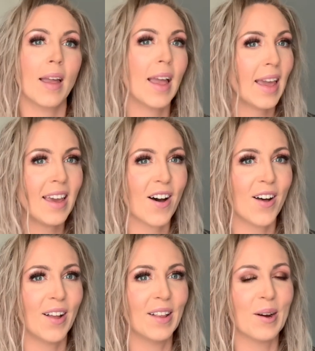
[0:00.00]
Hey
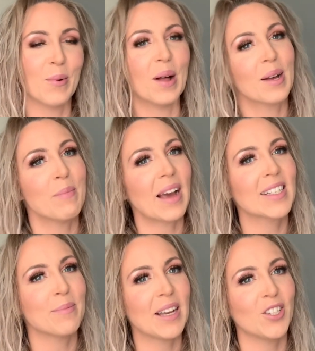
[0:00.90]
y'all, welcome back
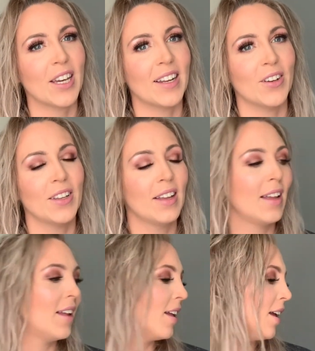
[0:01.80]
to my channel.
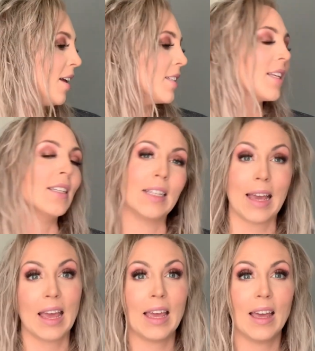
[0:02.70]

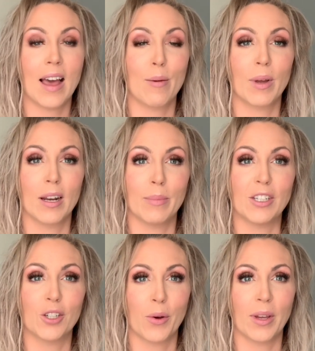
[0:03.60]
Today I'm gonna be
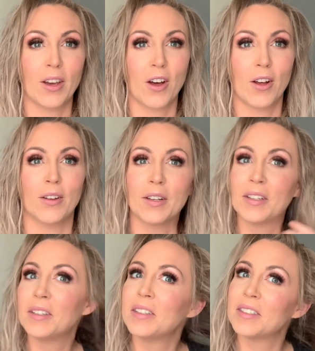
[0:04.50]
showing y'all,
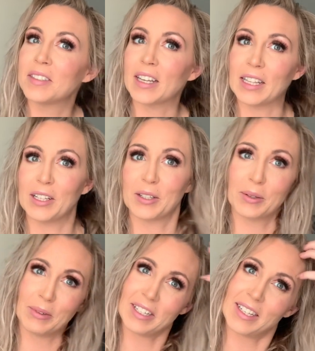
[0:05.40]
I look
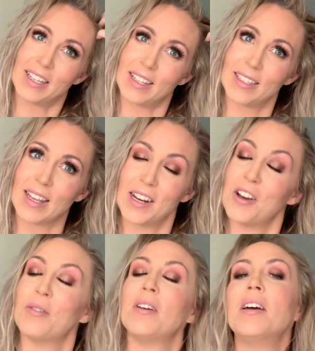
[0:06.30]
ridiculous, I
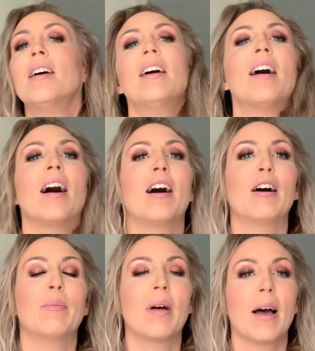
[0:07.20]
know.
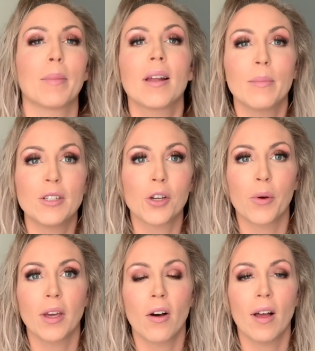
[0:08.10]
I'm gonna be
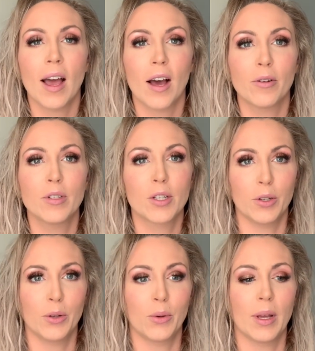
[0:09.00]
showing y'all how
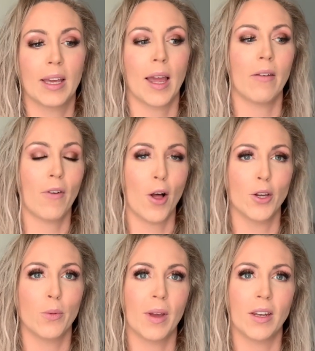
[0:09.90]
to get
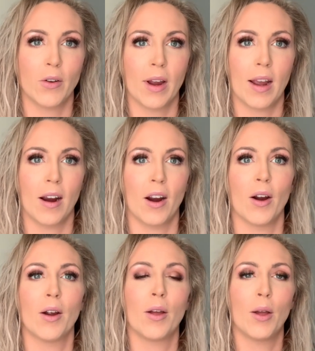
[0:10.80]
volume in your
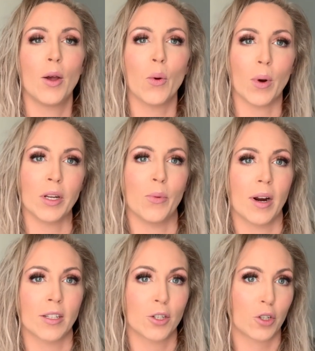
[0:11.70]
hair when you
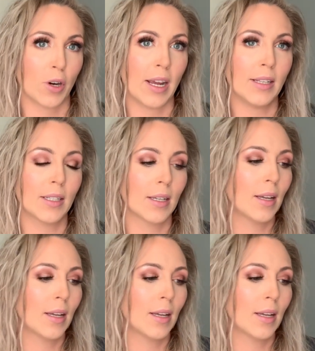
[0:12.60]
wear it straight.